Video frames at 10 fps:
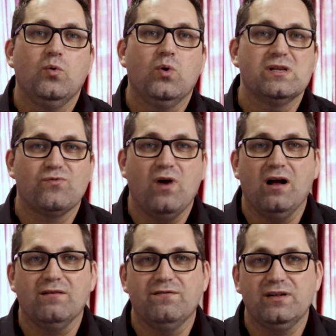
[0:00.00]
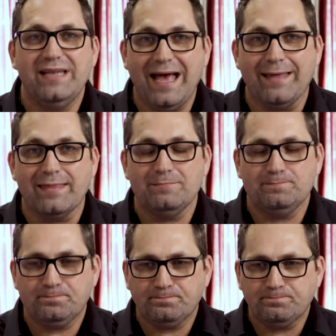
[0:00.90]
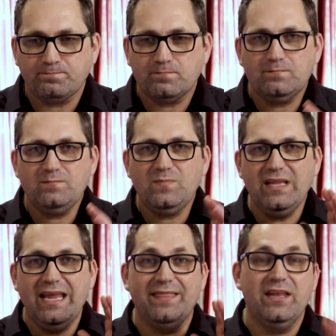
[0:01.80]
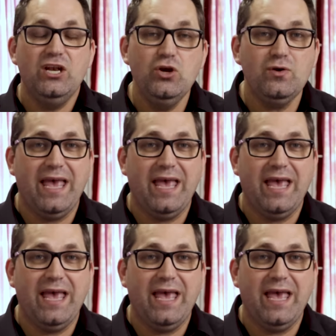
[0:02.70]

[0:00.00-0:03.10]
was wrongful death. In the new